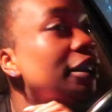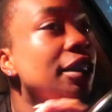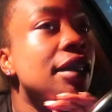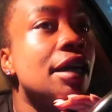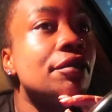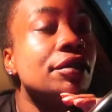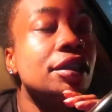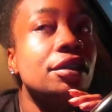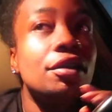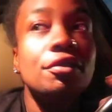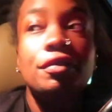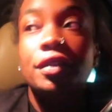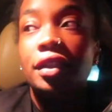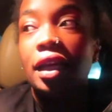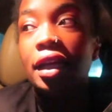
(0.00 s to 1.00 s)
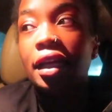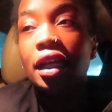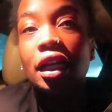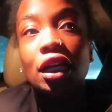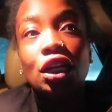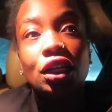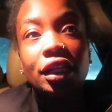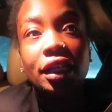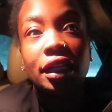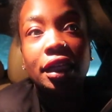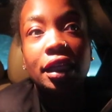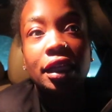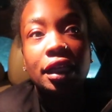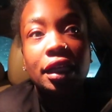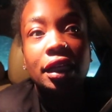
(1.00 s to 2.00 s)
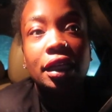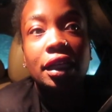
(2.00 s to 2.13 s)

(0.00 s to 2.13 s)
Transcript: then I really don't feel like cooking